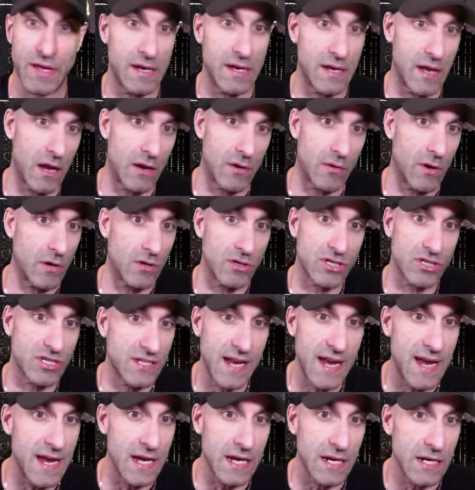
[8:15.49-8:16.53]
And I don't
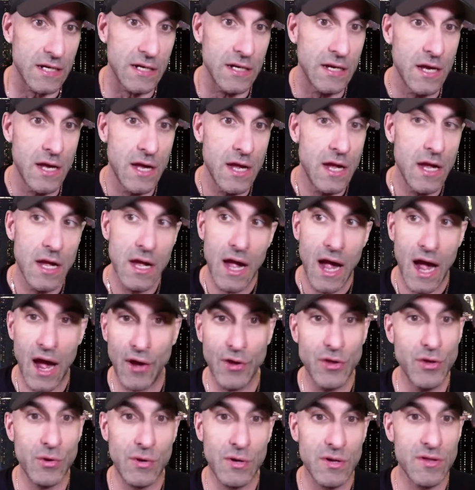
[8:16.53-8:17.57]
understand how
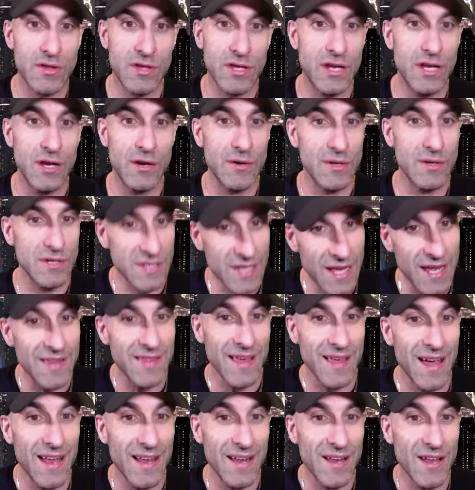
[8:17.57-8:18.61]
you can sit here and say
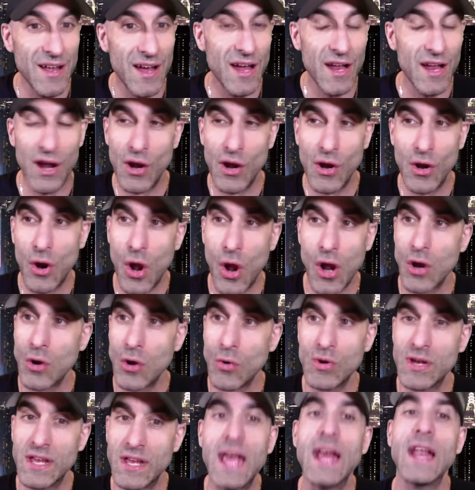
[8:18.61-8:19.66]
that. I
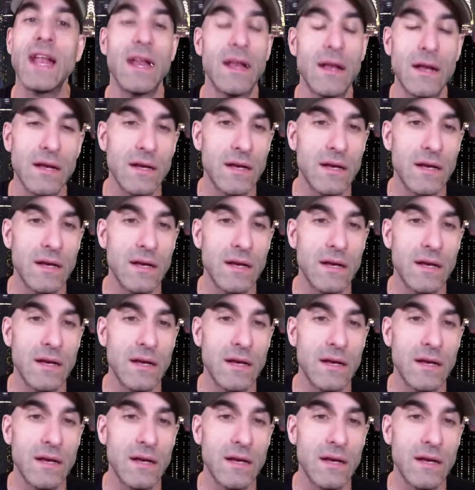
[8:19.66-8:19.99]
don't get it.